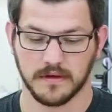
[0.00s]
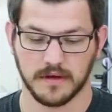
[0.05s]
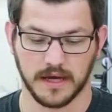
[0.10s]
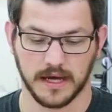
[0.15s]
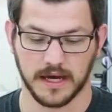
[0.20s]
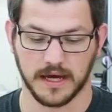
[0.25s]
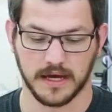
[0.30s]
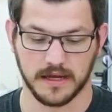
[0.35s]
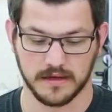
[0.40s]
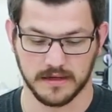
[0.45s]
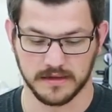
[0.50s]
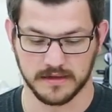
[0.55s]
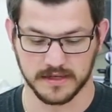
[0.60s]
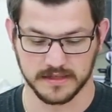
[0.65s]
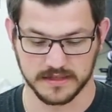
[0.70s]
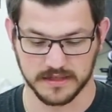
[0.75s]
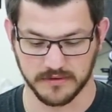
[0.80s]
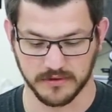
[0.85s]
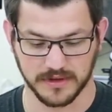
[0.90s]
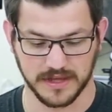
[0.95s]
and it
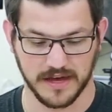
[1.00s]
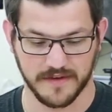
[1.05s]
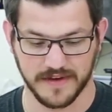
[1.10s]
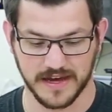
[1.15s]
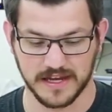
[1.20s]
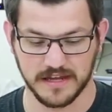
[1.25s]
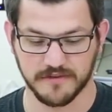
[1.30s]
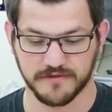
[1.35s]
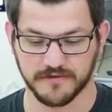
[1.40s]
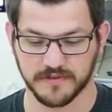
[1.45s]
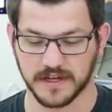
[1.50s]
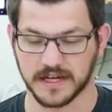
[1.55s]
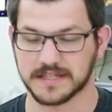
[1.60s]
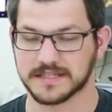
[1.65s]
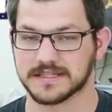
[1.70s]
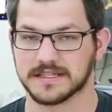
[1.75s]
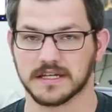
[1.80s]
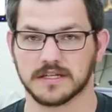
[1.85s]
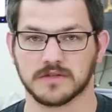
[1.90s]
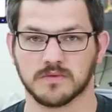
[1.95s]
doesn't really have any
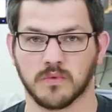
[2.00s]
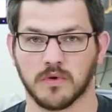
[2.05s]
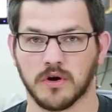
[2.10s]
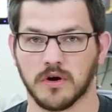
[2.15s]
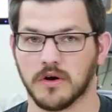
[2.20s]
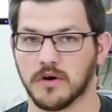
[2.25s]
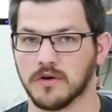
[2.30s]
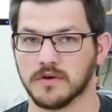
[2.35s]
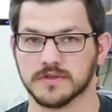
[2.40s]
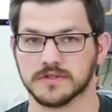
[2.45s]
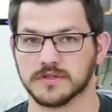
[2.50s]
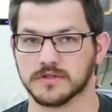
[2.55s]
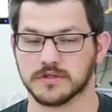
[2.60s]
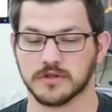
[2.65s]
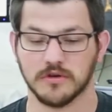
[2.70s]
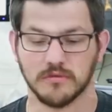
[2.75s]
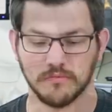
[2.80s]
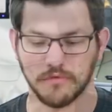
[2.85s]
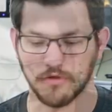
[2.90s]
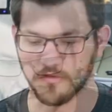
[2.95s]
flex thick walls. There's
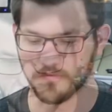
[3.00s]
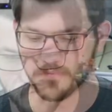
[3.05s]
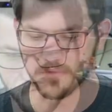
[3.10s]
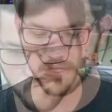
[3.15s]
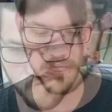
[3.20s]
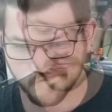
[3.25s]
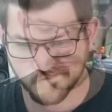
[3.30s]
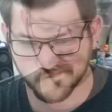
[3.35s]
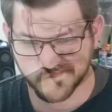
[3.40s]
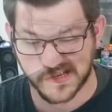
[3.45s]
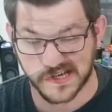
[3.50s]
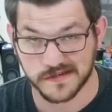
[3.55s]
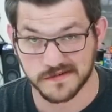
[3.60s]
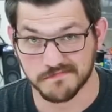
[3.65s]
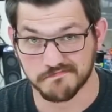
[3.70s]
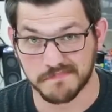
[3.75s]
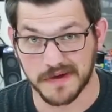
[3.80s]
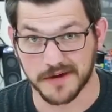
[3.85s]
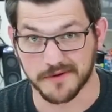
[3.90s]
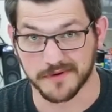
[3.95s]
no movement in it.
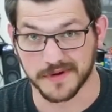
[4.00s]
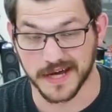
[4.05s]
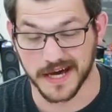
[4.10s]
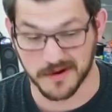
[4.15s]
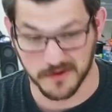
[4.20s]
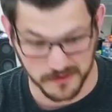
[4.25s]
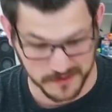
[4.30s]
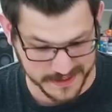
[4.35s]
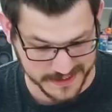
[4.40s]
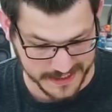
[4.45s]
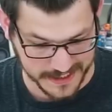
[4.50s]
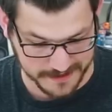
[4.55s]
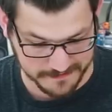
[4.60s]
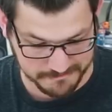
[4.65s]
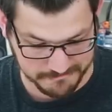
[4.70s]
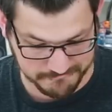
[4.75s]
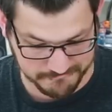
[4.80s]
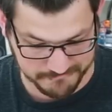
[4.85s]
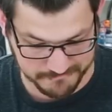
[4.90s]
Battery dad, where was I?